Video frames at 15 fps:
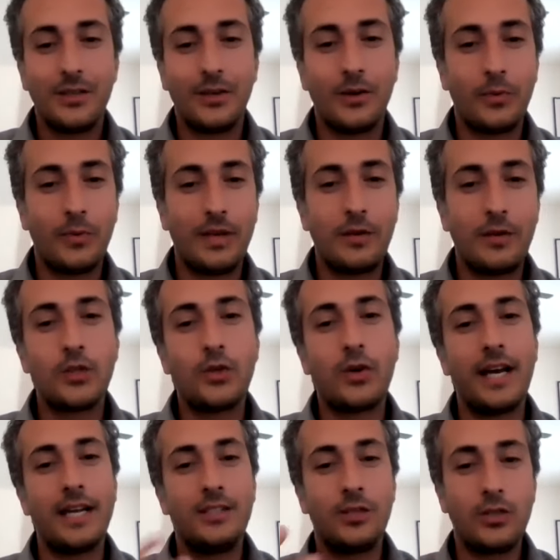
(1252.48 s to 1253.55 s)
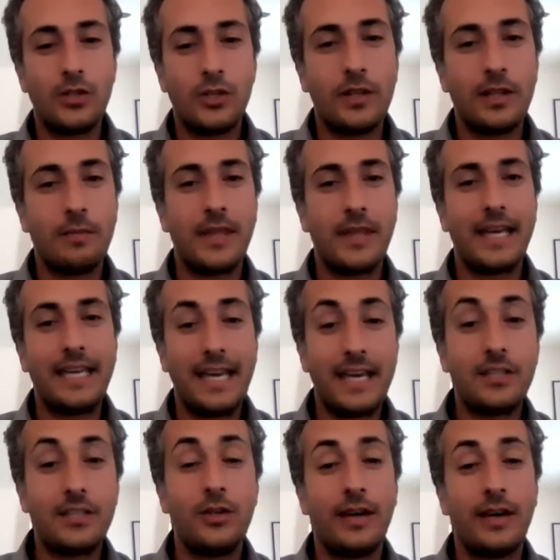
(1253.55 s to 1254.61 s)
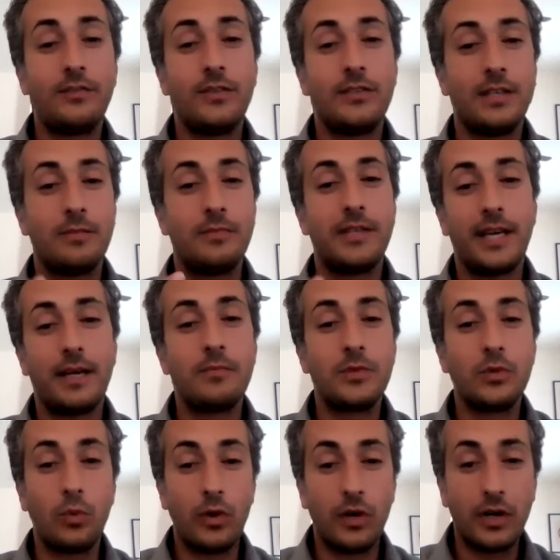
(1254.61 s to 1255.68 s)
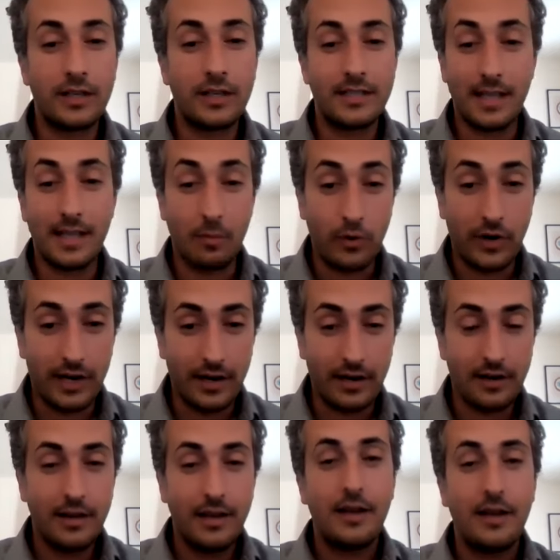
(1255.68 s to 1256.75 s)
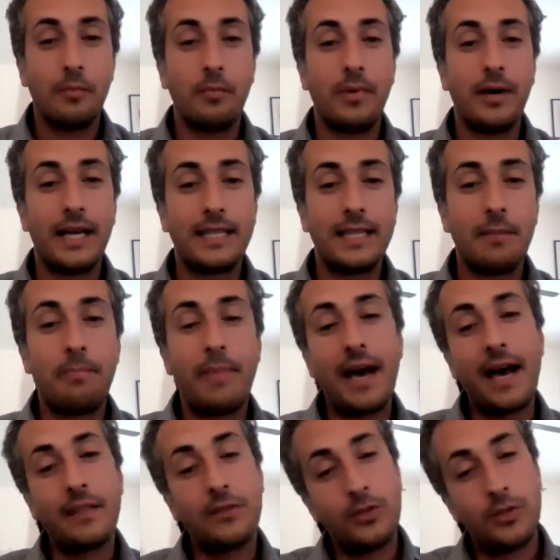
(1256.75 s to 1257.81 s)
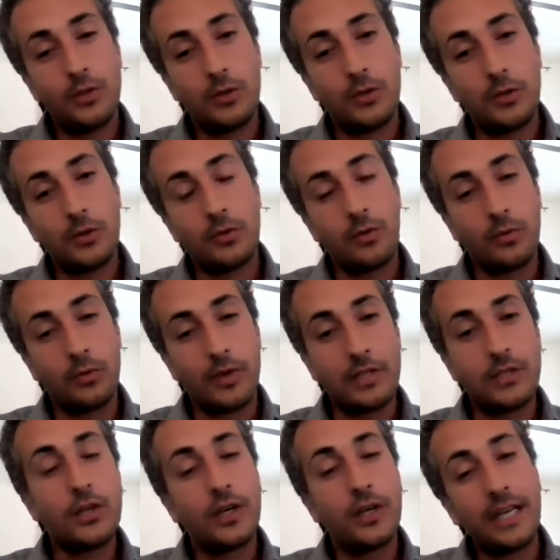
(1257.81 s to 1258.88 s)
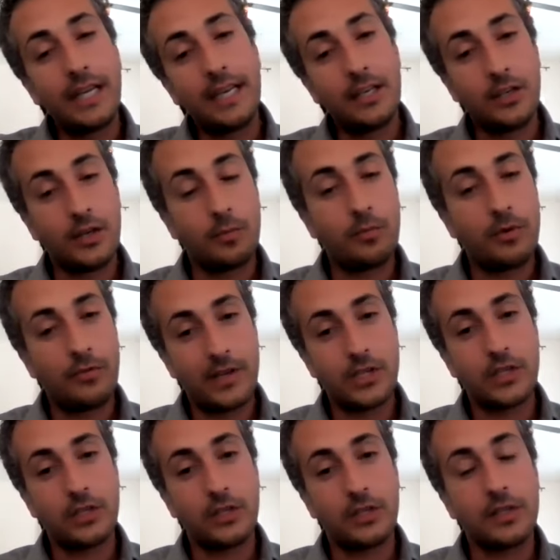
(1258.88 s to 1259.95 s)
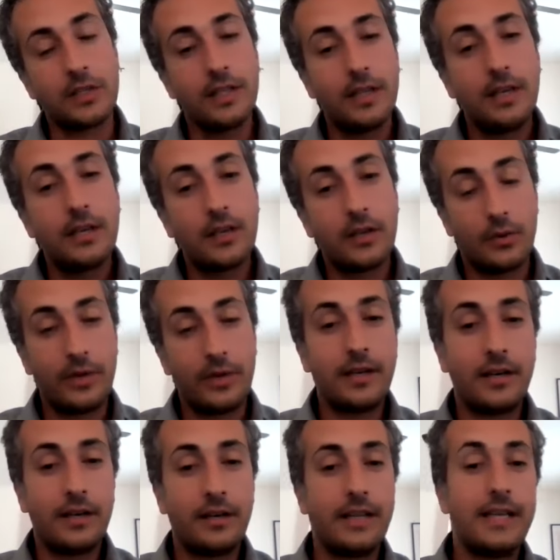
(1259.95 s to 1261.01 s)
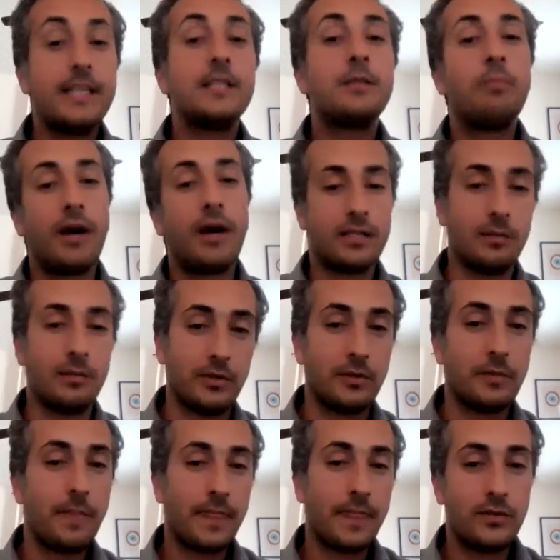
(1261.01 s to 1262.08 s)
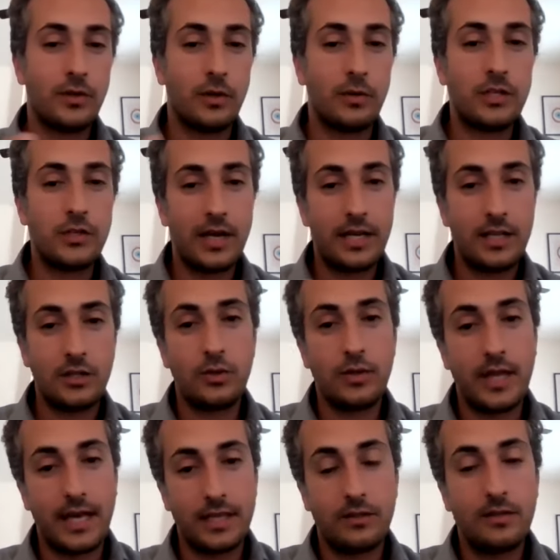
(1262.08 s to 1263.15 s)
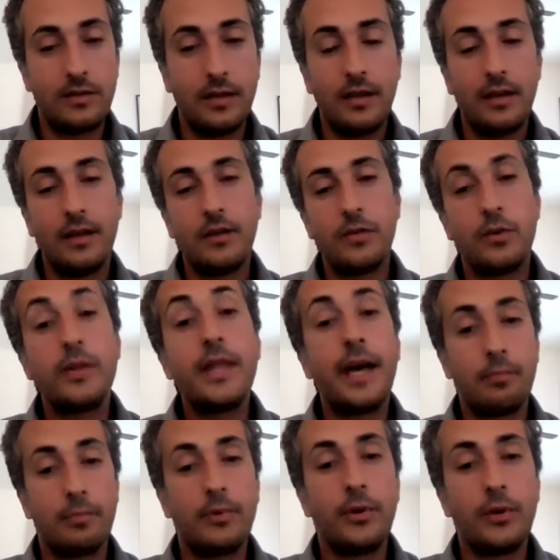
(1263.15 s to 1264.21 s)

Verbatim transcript: so we try to show them that yes you have to sometimes work somewhere but the path to returning in your professional career is possible so we try to do that through that